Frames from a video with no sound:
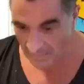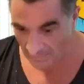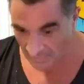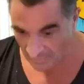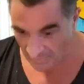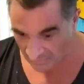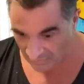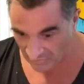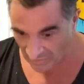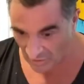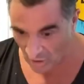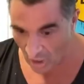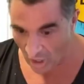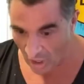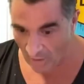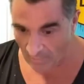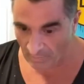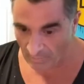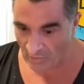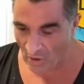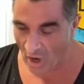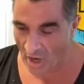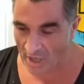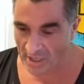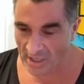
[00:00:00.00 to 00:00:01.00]
and there's a guy
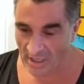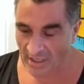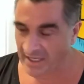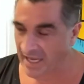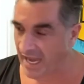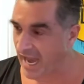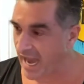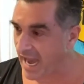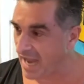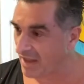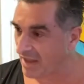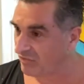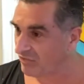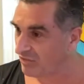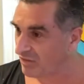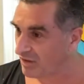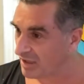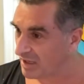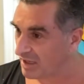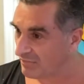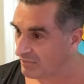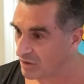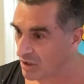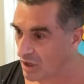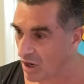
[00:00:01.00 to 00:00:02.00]
dying of cancer.
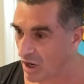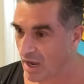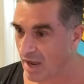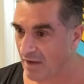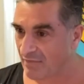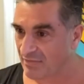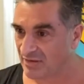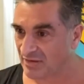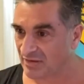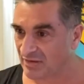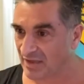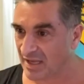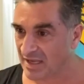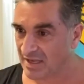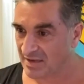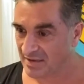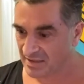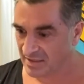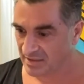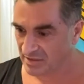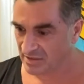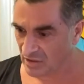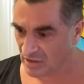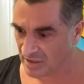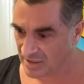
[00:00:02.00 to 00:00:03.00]
Another guy
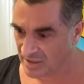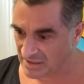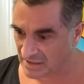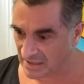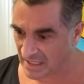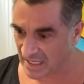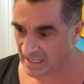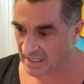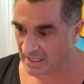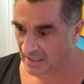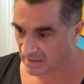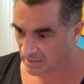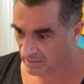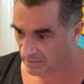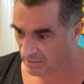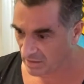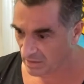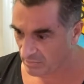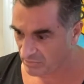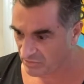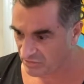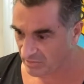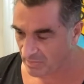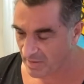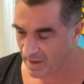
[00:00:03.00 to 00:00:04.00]
got his leg,
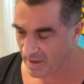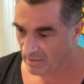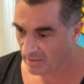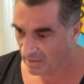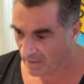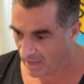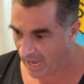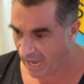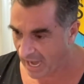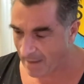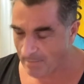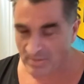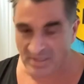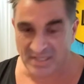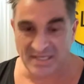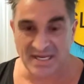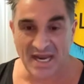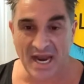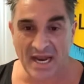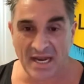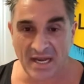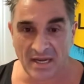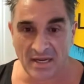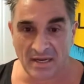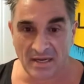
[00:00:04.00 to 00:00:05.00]
just about
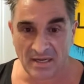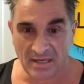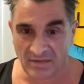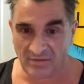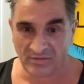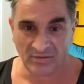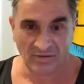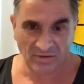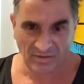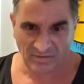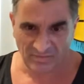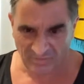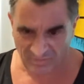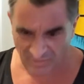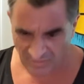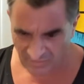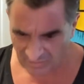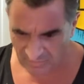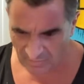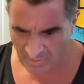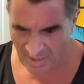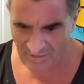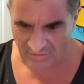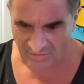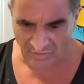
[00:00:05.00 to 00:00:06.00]
amputated.
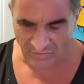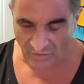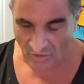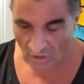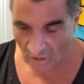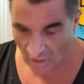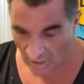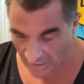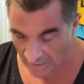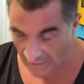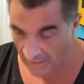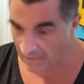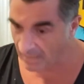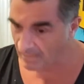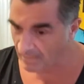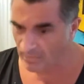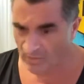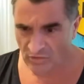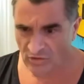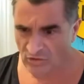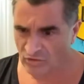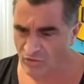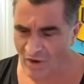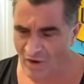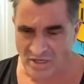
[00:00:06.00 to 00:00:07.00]
He's about to die.
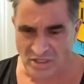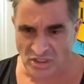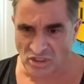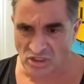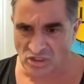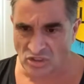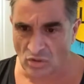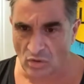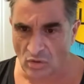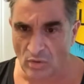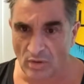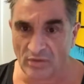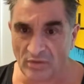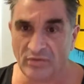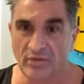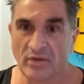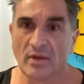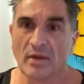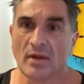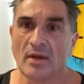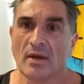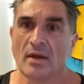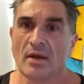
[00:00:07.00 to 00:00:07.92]
Tragic stories.